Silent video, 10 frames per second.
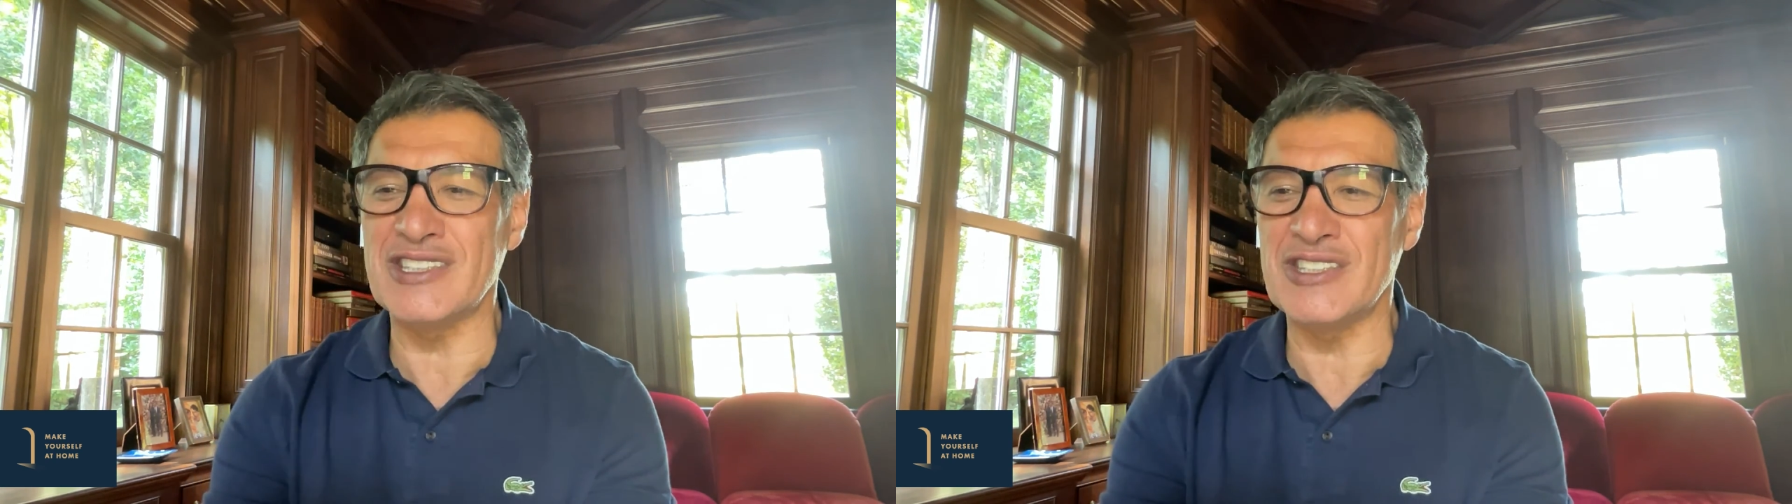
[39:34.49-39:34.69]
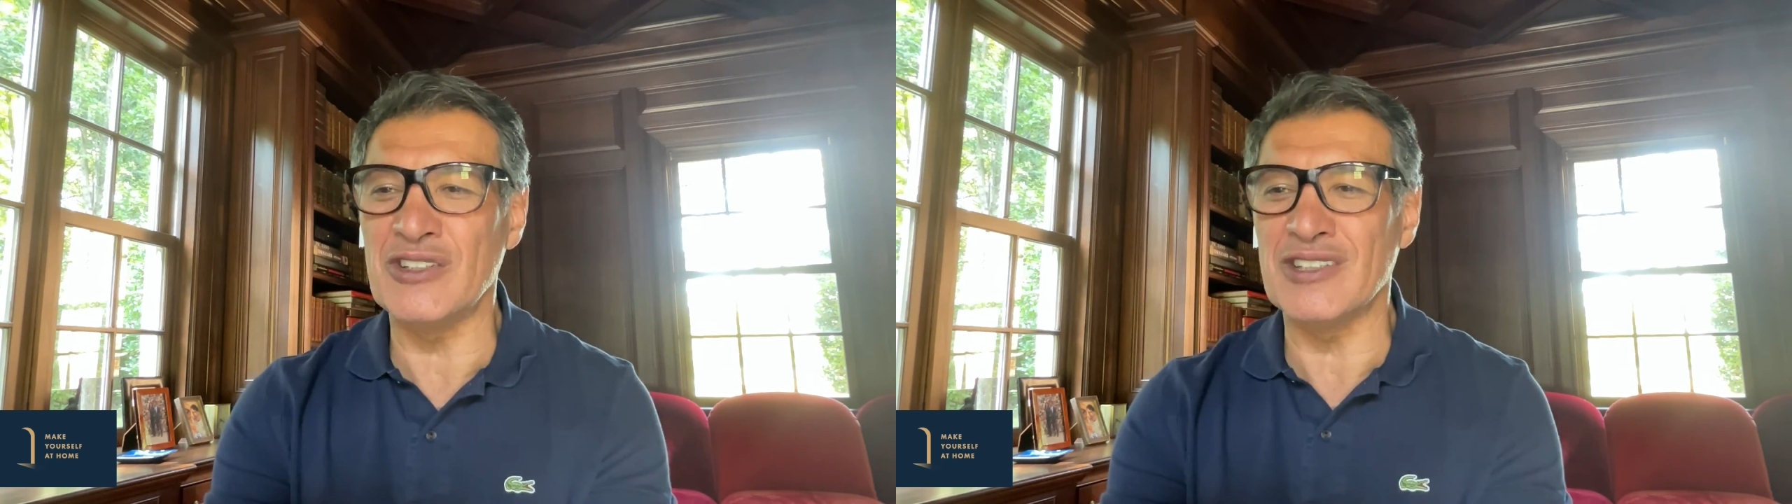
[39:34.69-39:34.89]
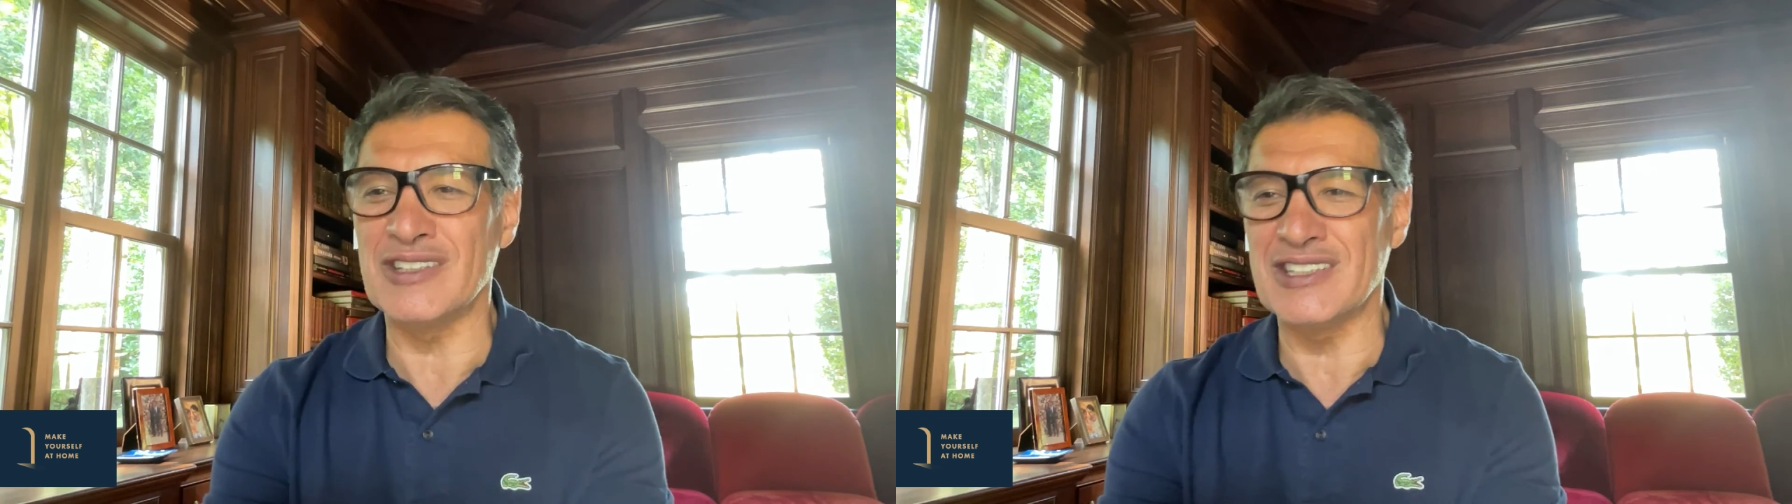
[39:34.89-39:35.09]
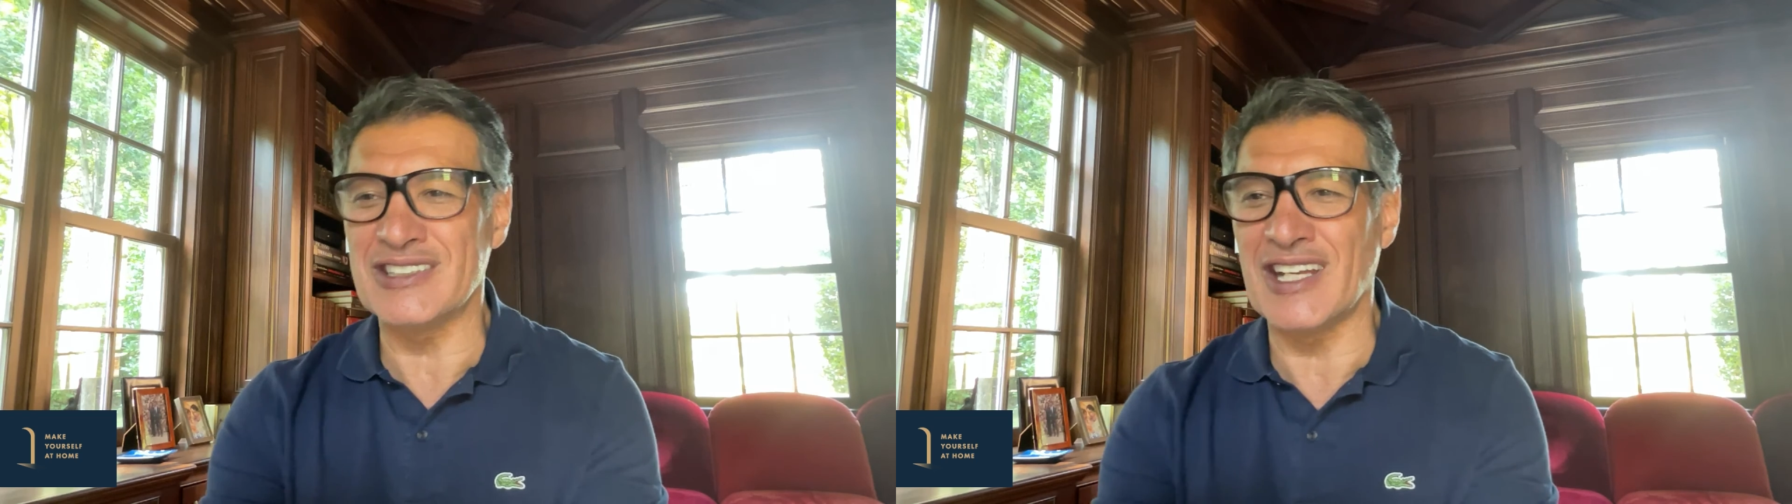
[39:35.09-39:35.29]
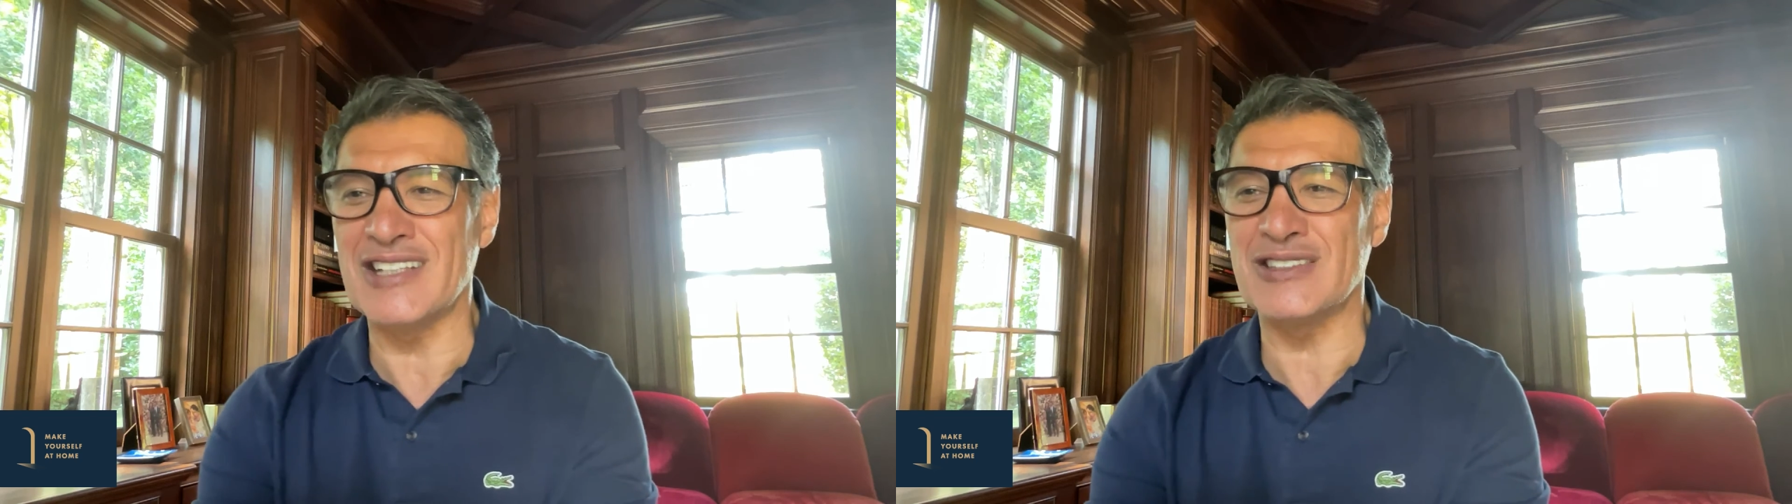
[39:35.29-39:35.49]
these
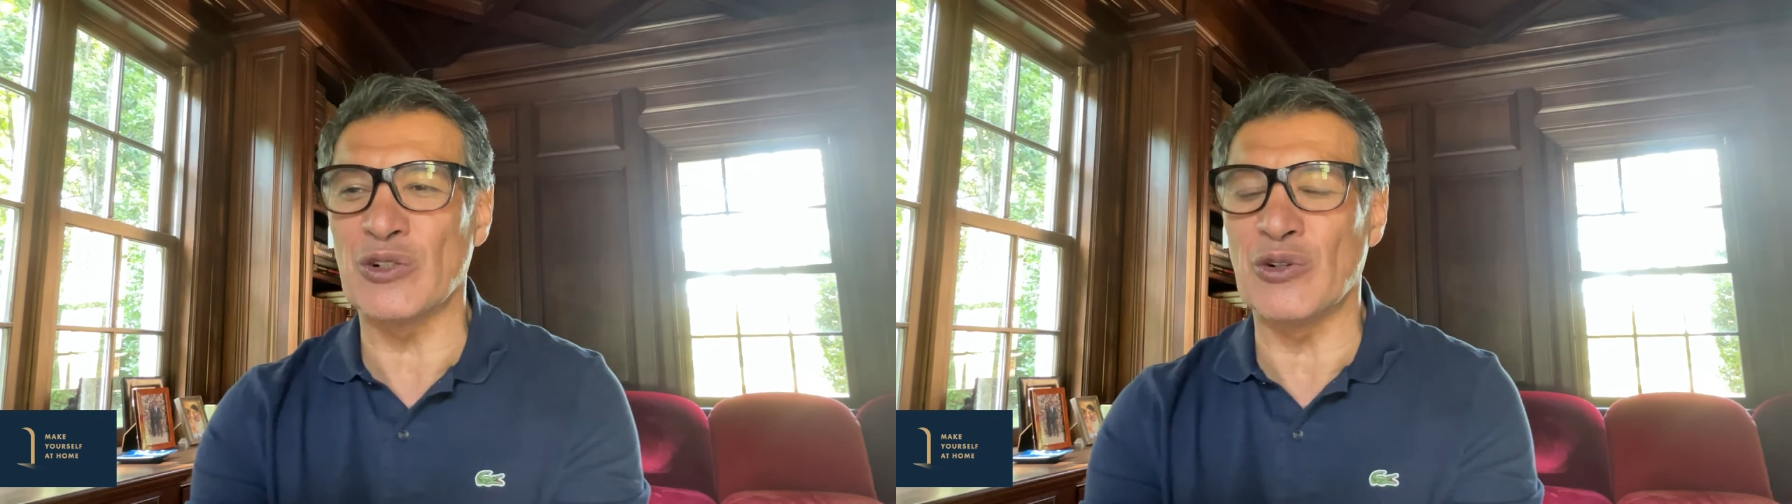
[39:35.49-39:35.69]
days.